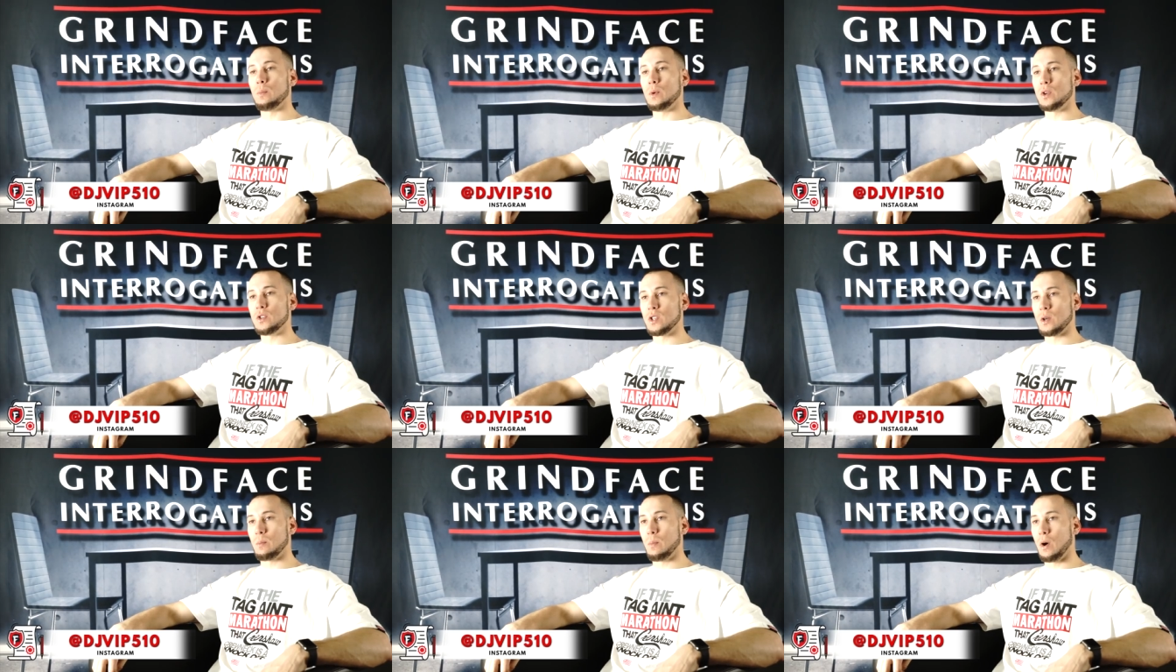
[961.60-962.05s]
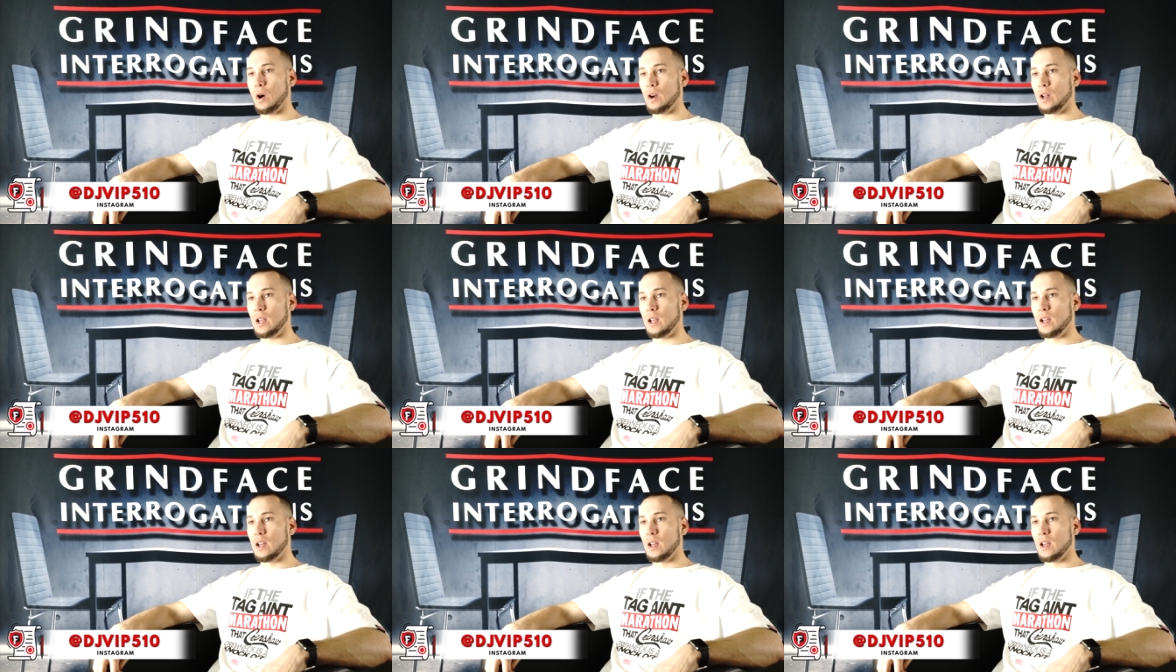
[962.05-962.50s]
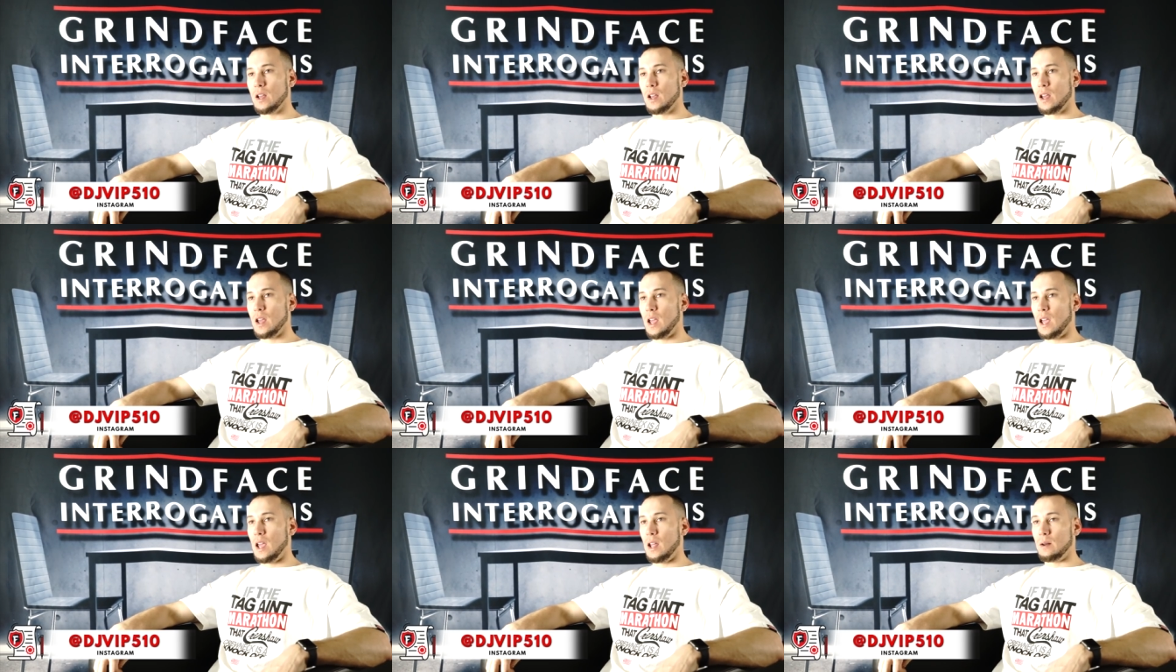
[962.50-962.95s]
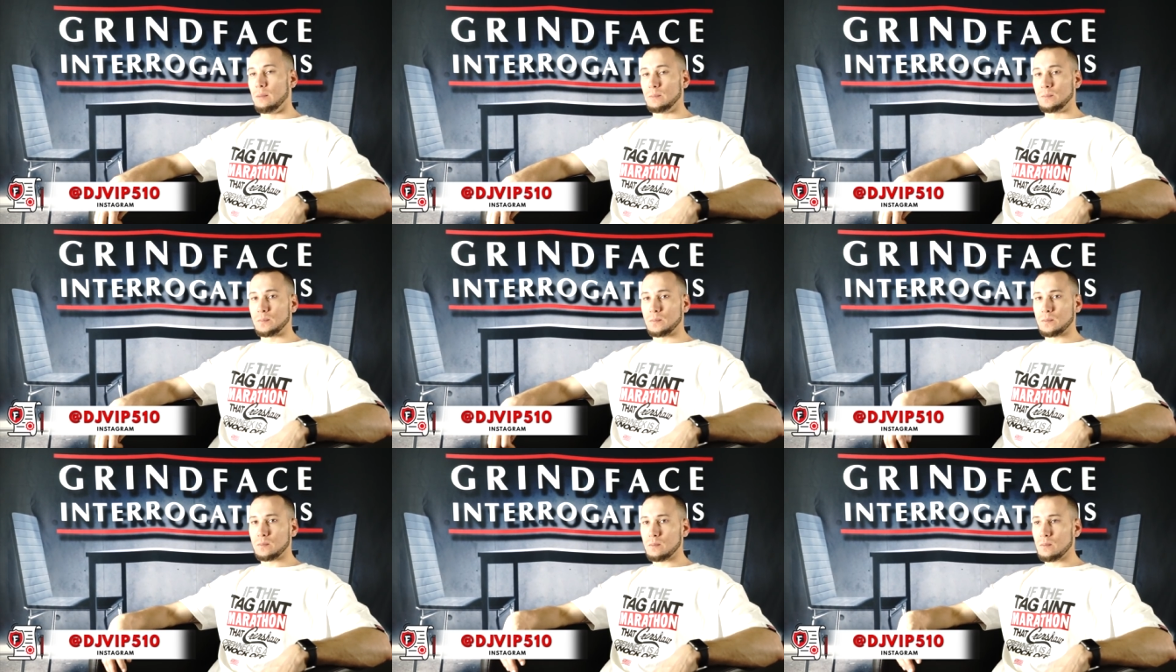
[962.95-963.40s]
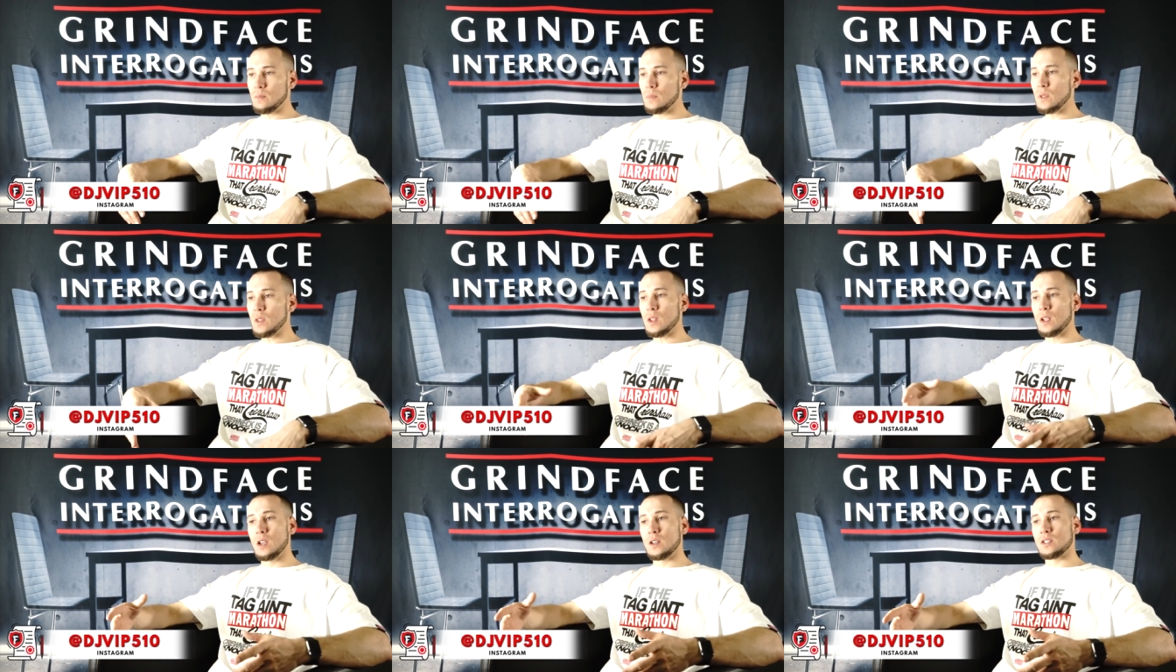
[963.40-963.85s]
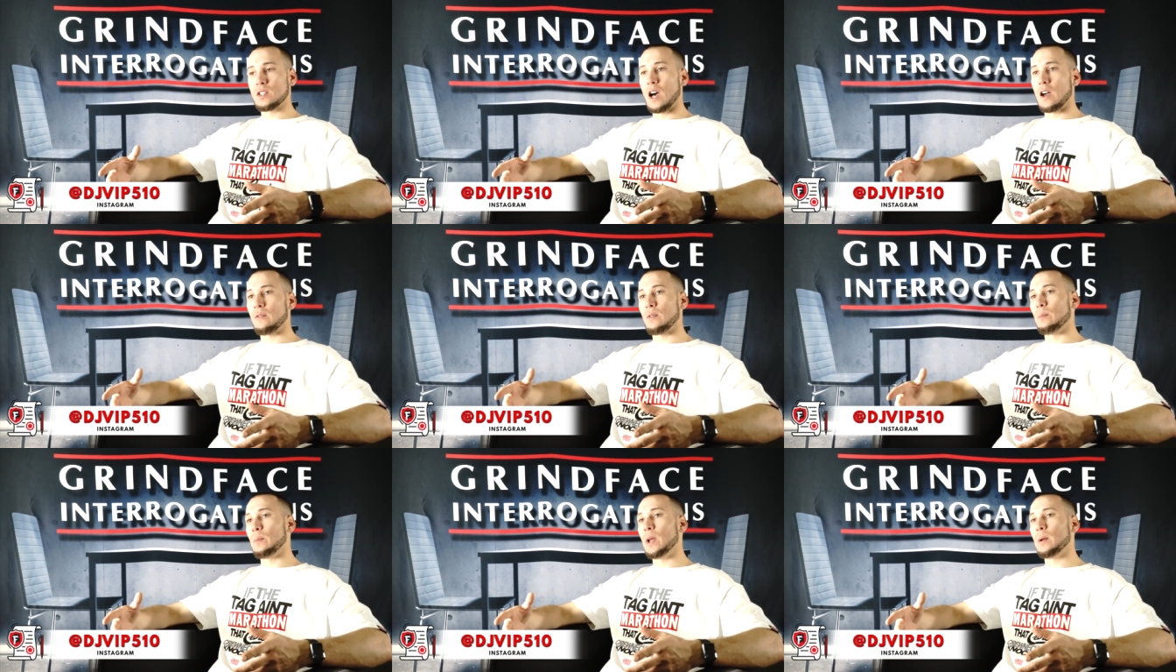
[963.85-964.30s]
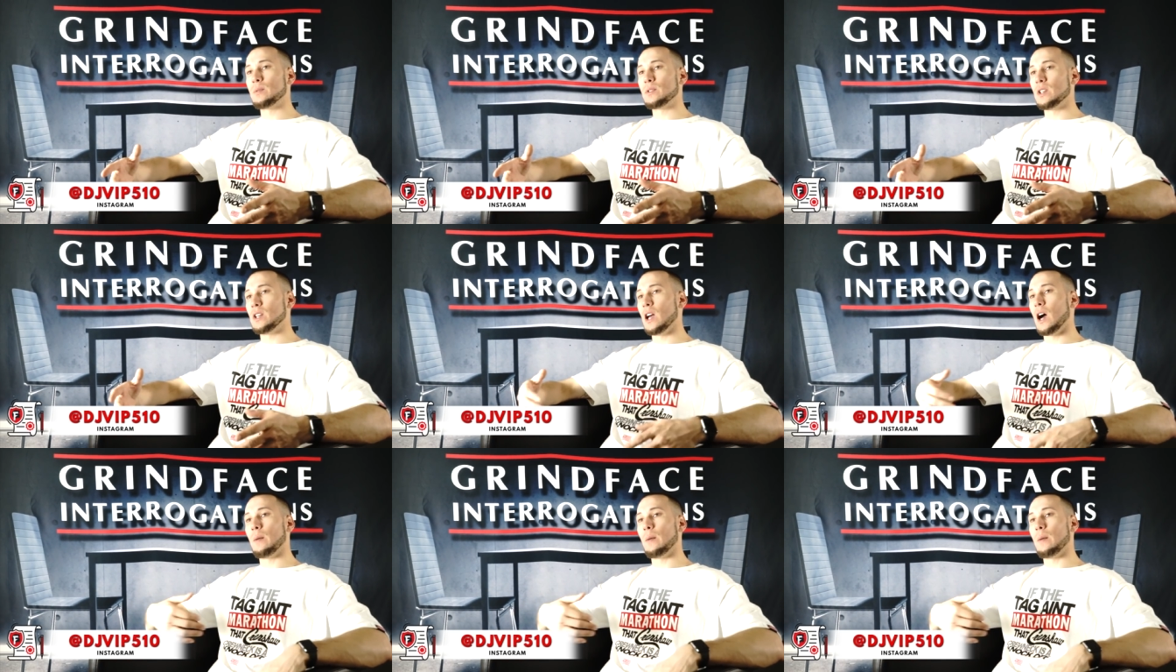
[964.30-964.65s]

Music Party. And aside from Nipsey,